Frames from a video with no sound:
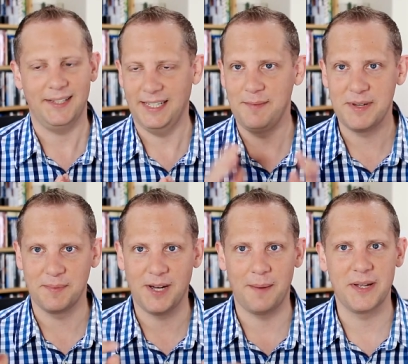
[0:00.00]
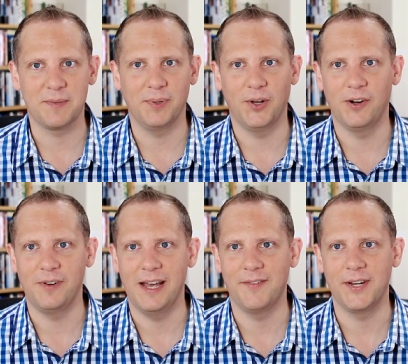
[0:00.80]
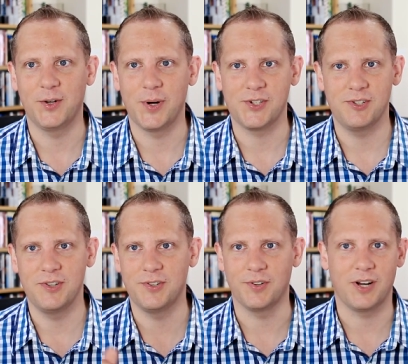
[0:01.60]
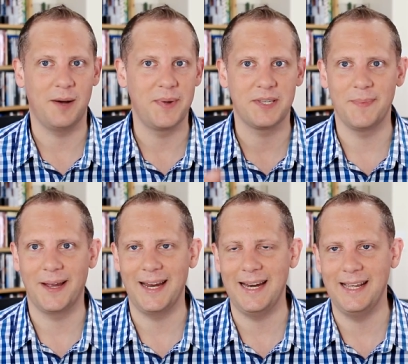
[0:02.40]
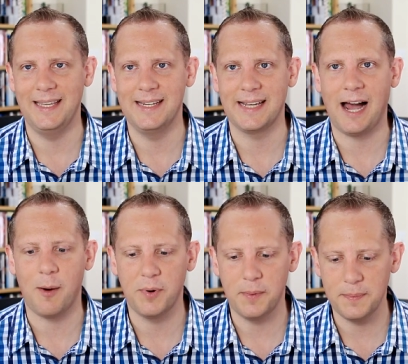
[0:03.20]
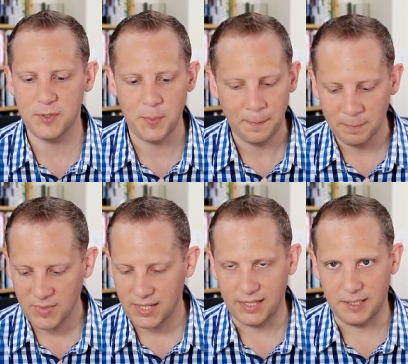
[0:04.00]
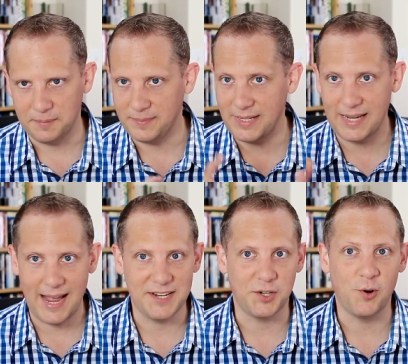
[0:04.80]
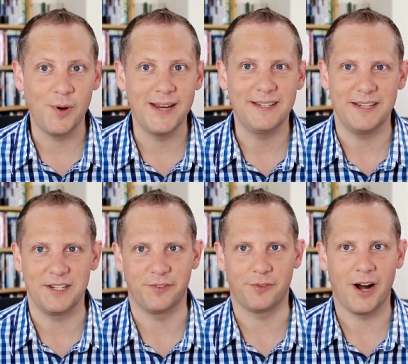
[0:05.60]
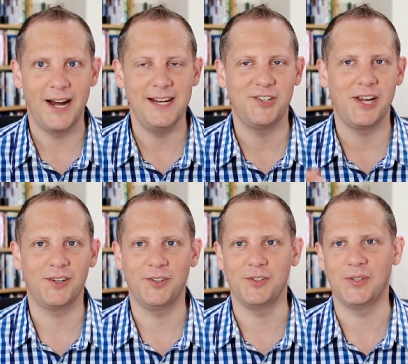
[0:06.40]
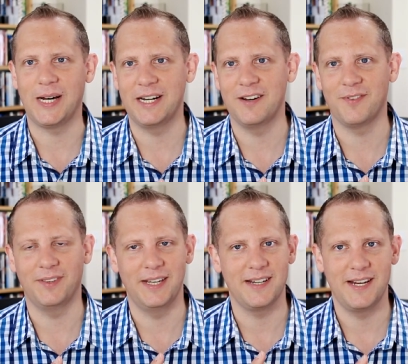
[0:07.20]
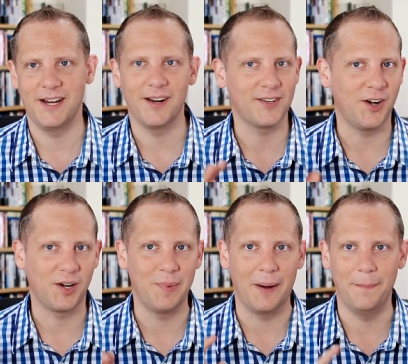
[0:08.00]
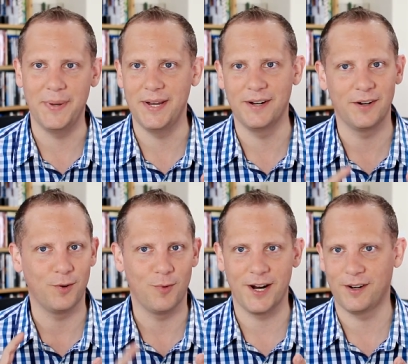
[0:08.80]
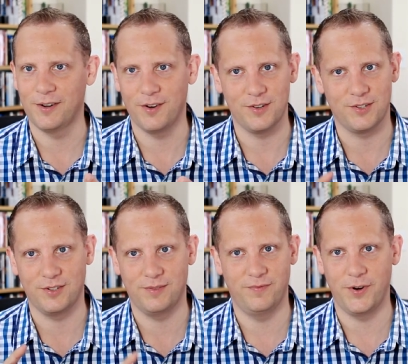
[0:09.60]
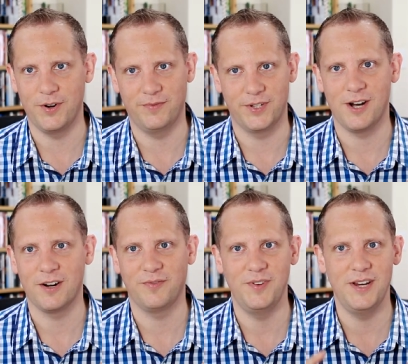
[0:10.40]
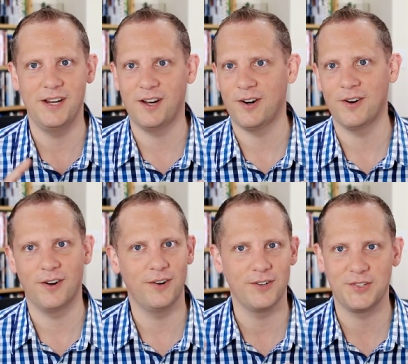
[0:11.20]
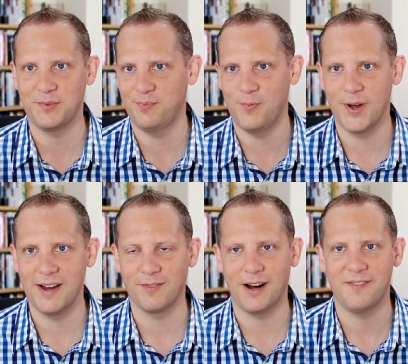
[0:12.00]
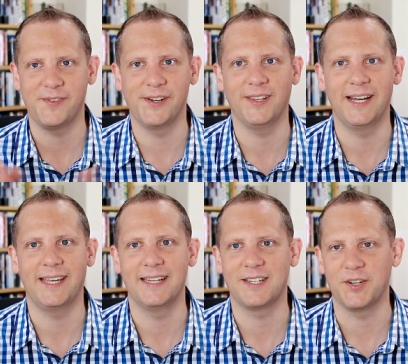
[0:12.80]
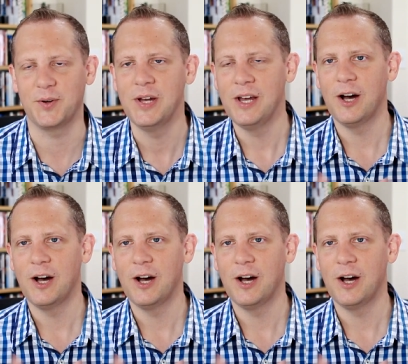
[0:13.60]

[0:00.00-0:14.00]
Leave me some comments below if you have any questions or comments about any of these albums. As always, this is a variety channel. I do a lot of different things here. Talk about beer, records, photography, cars, whatever I feel like it. So